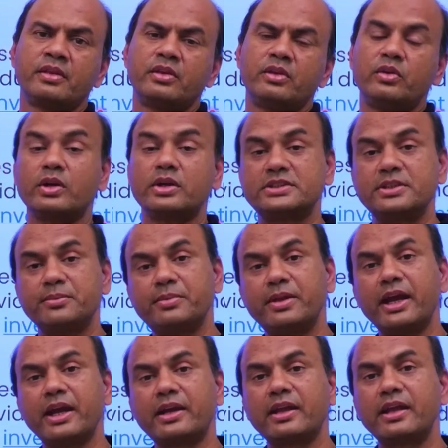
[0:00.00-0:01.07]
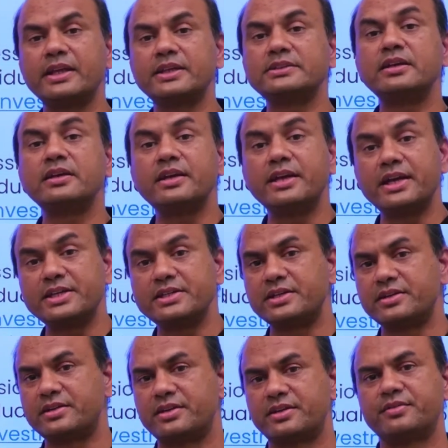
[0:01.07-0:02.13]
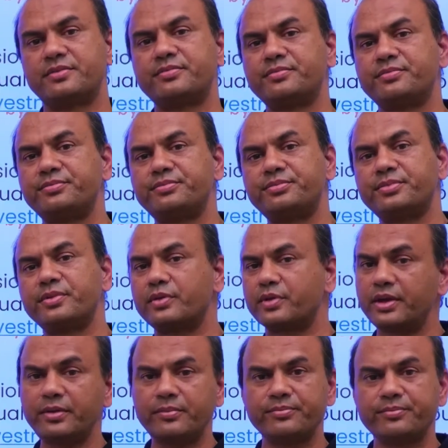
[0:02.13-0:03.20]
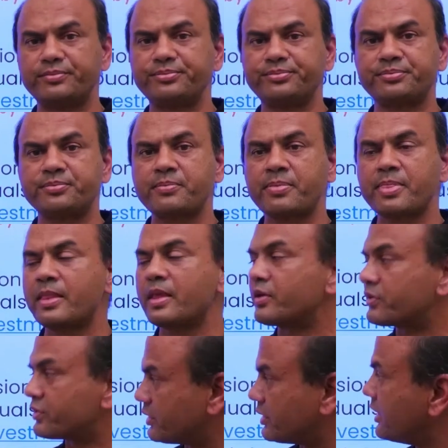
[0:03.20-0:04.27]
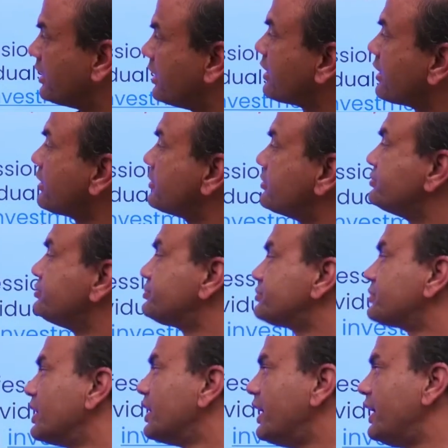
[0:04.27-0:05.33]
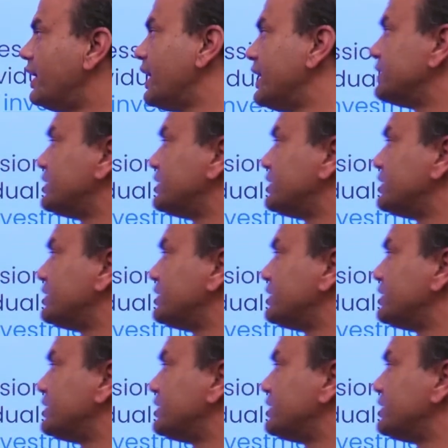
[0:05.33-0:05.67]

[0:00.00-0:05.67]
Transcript: You are simply acting as an agent. Okay? So here, India has a